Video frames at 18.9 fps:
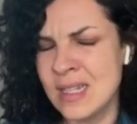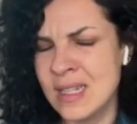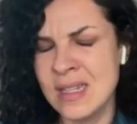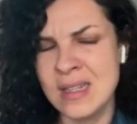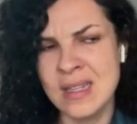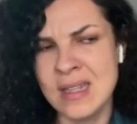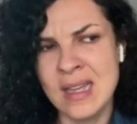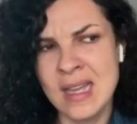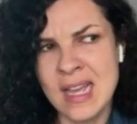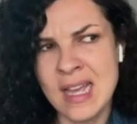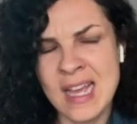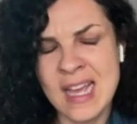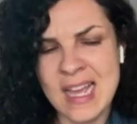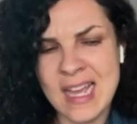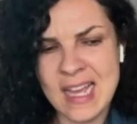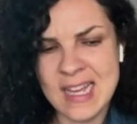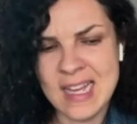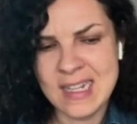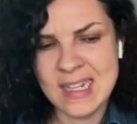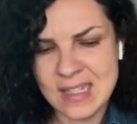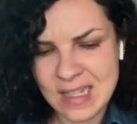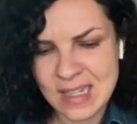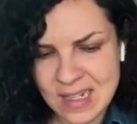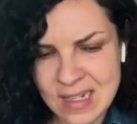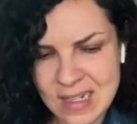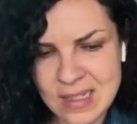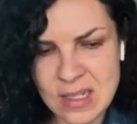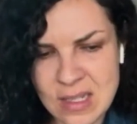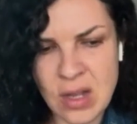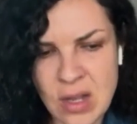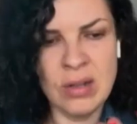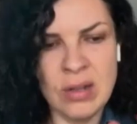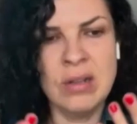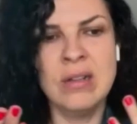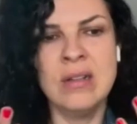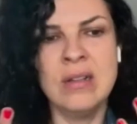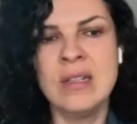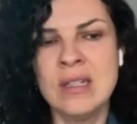and it's
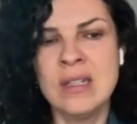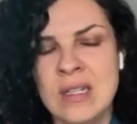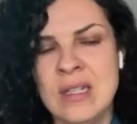all